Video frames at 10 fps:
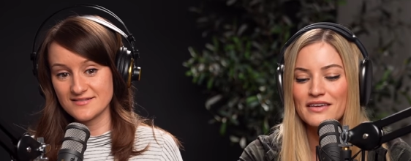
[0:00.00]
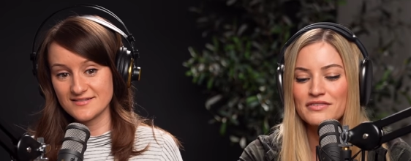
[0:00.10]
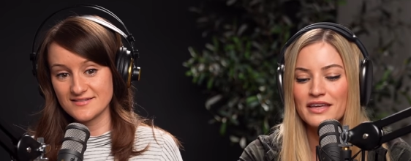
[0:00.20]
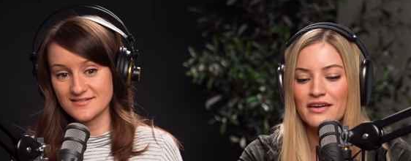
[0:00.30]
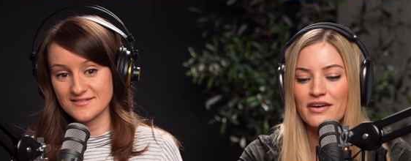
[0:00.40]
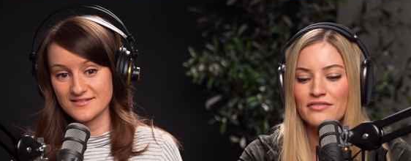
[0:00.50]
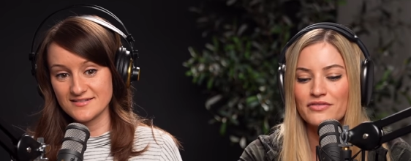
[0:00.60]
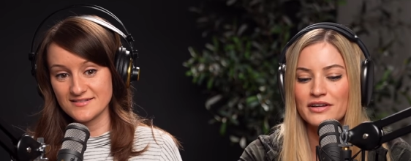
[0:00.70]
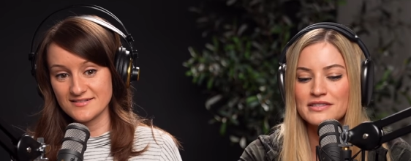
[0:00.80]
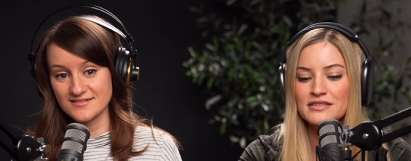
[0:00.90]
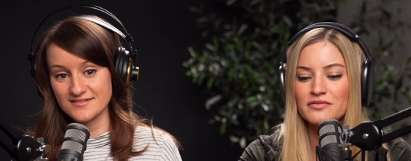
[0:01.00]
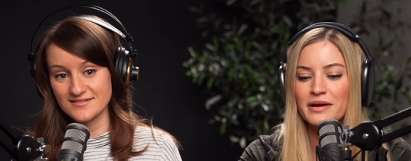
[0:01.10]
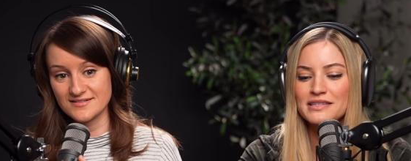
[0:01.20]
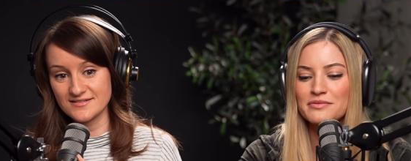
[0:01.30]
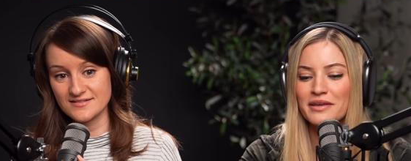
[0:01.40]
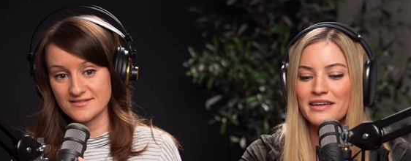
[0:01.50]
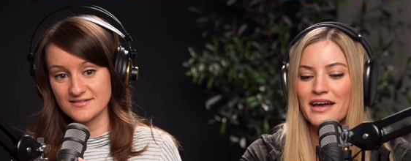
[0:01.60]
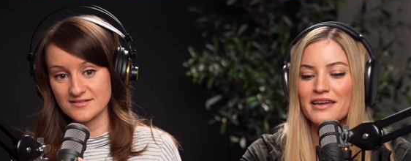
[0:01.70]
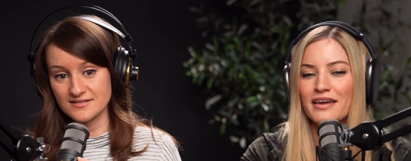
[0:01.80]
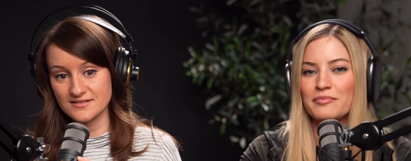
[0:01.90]
Speaker 1: even like I've had friends that have passed away,
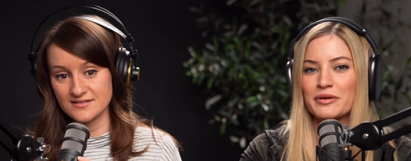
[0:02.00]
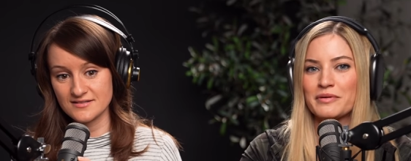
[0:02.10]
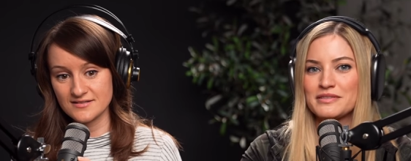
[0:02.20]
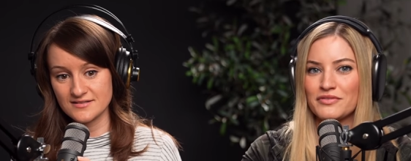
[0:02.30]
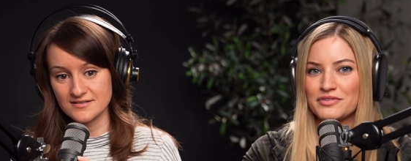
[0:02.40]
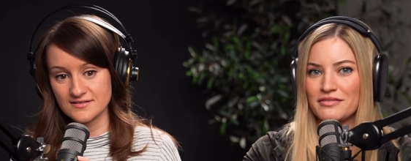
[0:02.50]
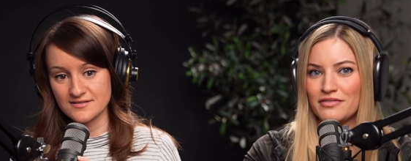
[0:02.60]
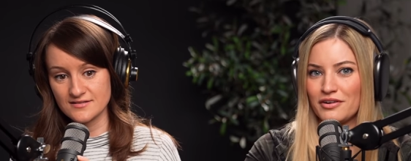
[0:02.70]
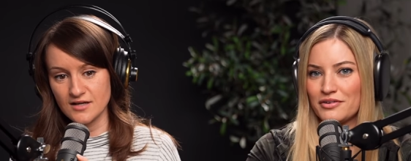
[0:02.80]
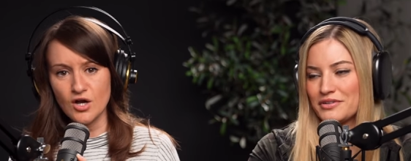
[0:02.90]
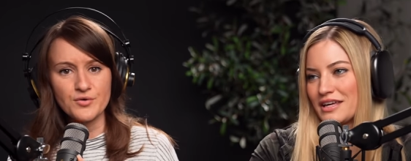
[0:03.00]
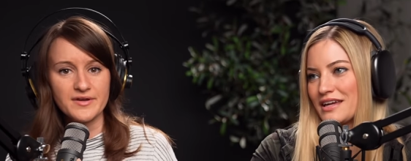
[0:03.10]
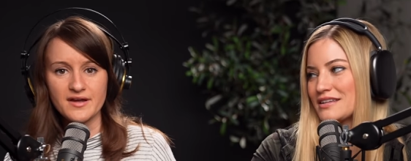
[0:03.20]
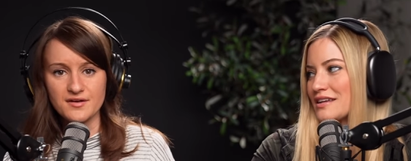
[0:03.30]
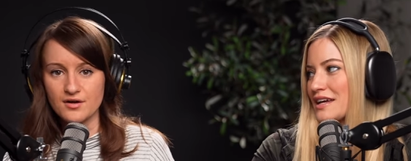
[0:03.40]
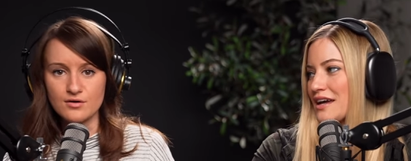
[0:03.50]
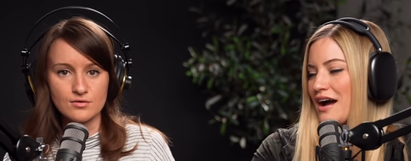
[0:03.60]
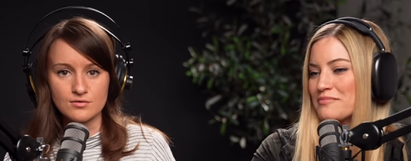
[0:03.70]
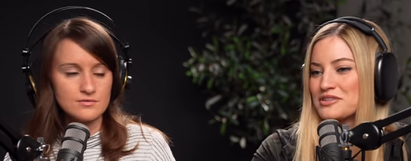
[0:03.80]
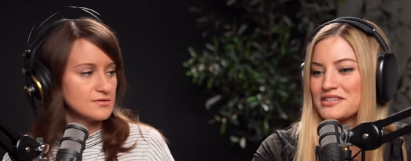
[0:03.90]
like I can't bring myself to unfollow. Oh like, yeah, it,
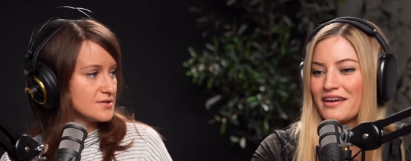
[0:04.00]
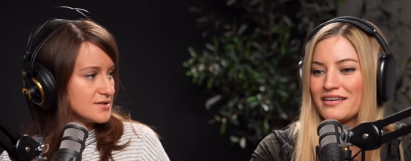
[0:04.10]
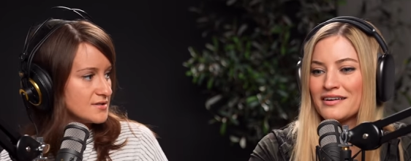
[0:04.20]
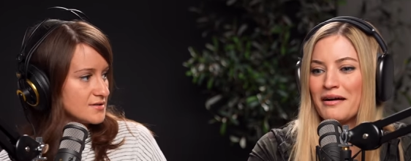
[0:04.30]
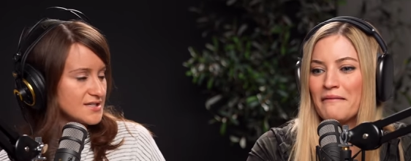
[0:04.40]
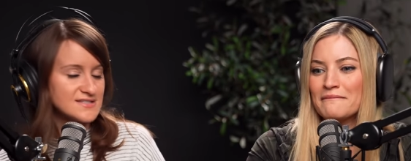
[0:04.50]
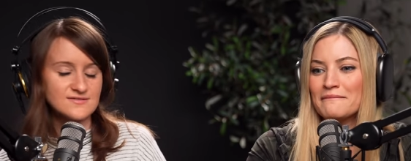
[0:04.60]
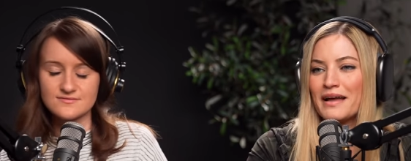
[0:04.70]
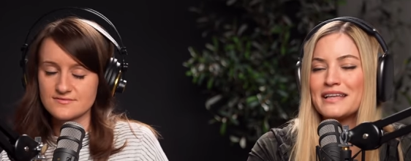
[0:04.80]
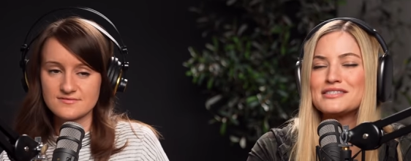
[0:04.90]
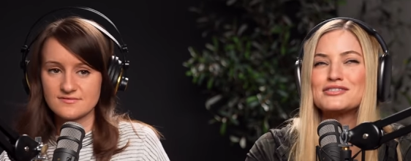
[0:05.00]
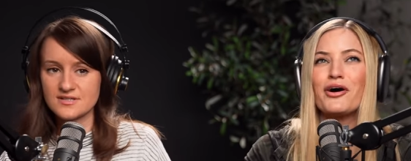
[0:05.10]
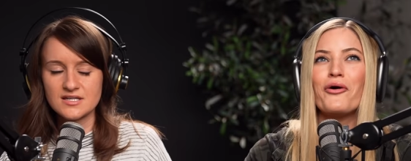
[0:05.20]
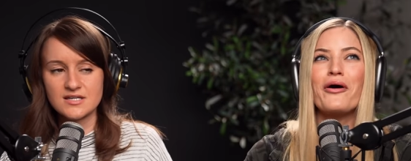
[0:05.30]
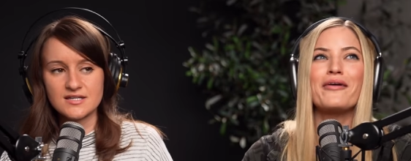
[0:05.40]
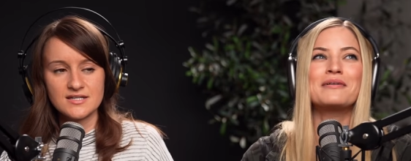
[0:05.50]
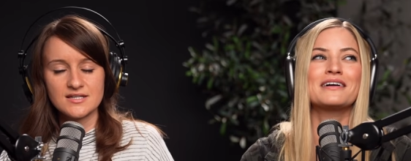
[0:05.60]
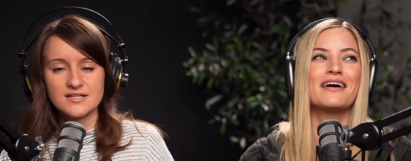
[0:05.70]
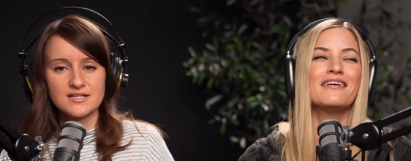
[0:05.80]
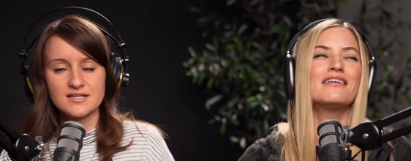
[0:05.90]
no. Like, I'm just like it's
Speaker 2: it's so oh
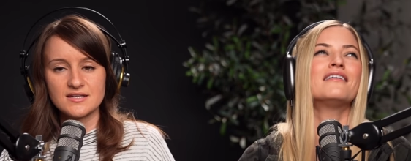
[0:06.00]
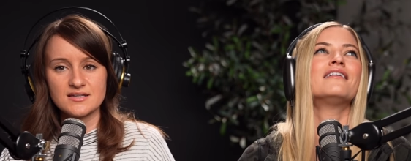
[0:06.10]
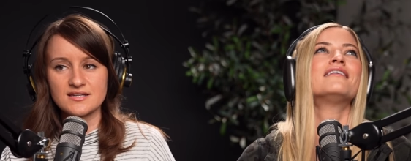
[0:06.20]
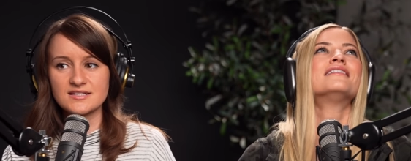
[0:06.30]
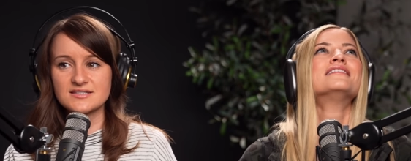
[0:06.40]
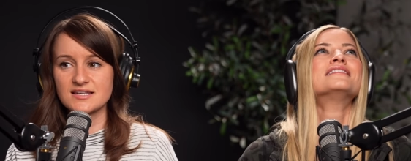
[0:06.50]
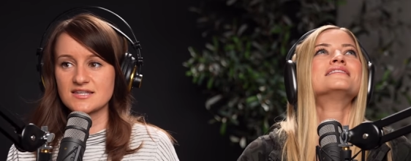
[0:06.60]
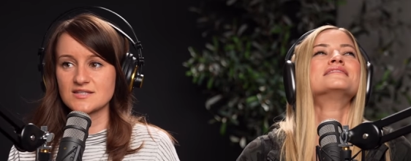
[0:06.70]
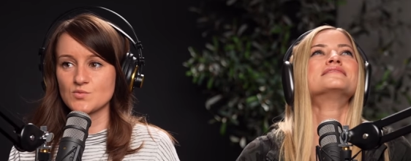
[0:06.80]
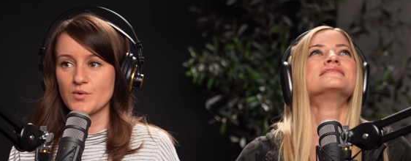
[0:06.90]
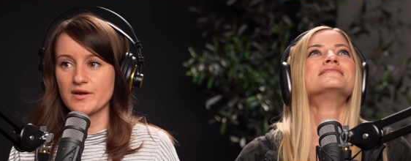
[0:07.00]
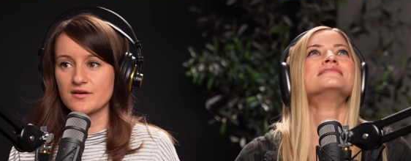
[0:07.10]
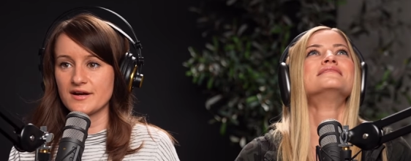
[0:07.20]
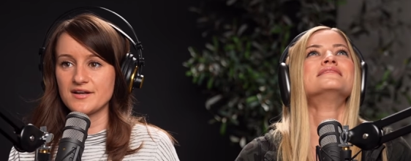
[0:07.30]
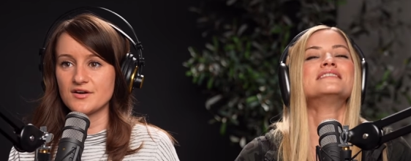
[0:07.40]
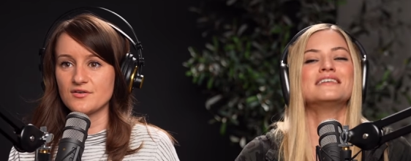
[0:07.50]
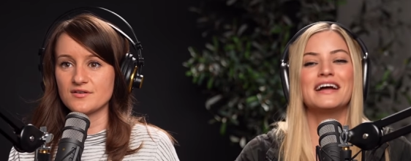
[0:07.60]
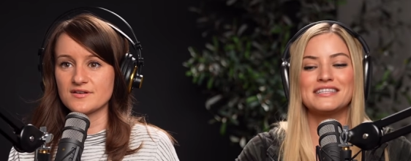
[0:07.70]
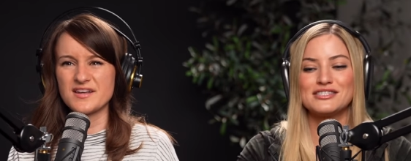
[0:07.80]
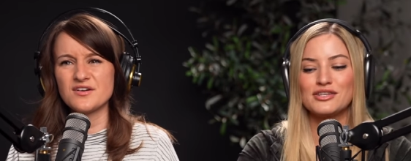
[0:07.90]
my god. Oh. It's like this weird I
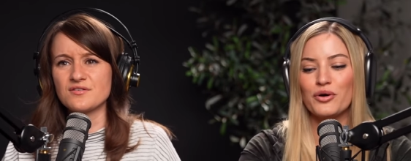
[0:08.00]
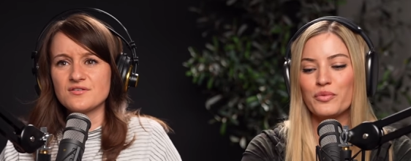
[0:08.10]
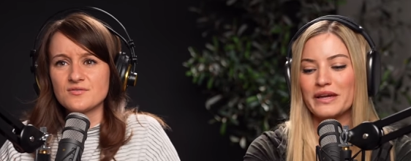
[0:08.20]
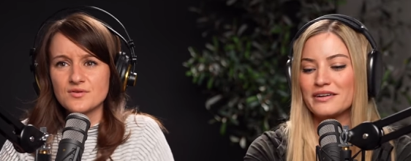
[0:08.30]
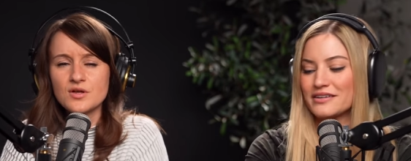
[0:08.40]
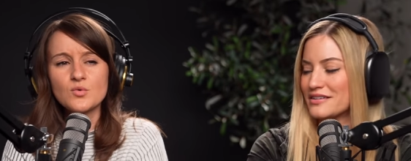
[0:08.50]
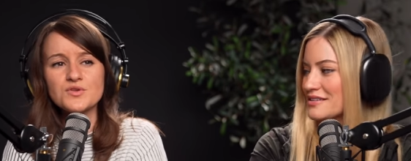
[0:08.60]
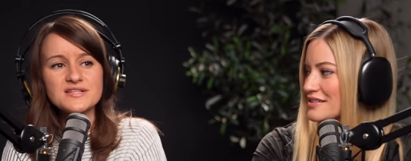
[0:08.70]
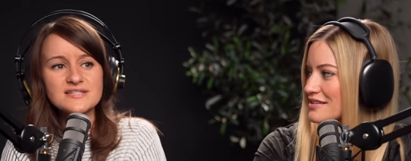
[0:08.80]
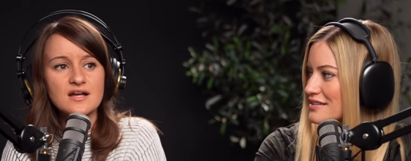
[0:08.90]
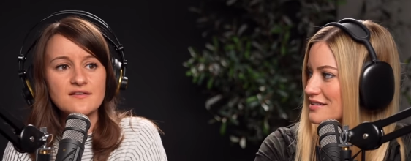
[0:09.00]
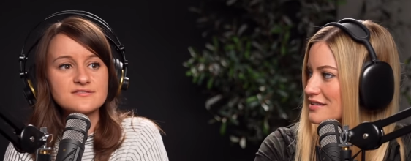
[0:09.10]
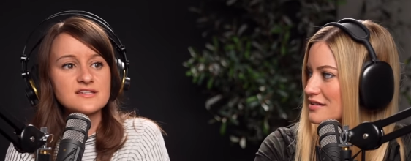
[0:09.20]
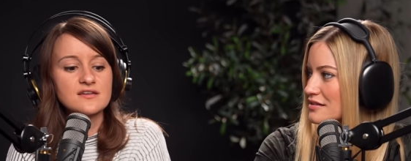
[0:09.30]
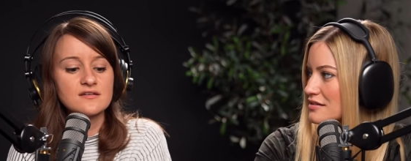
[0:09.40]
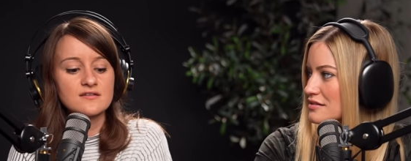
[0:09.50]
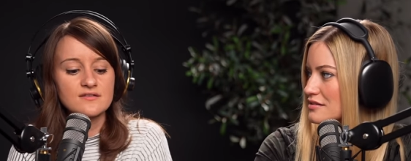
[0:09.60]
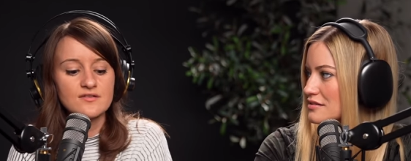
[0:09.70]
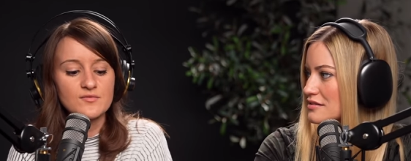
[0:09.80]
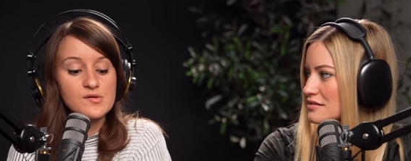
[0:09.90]
know. It's I know. so weird. Well, that's like I've
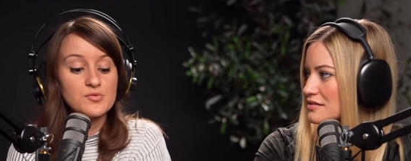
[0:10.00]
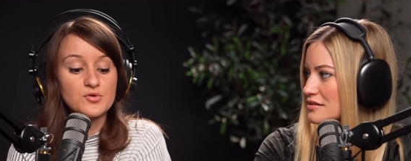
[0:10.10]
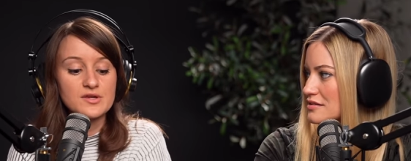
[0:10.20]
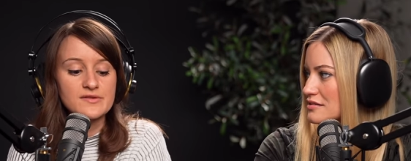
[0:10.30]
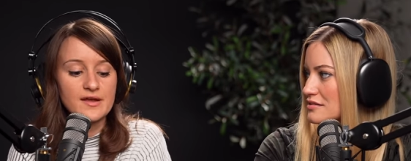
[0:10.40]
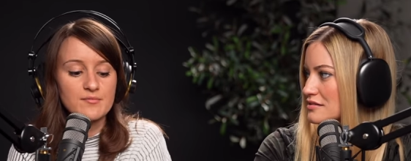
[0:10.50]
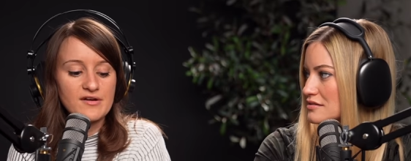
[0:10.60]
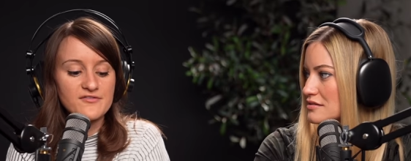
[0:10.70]
seen people in like my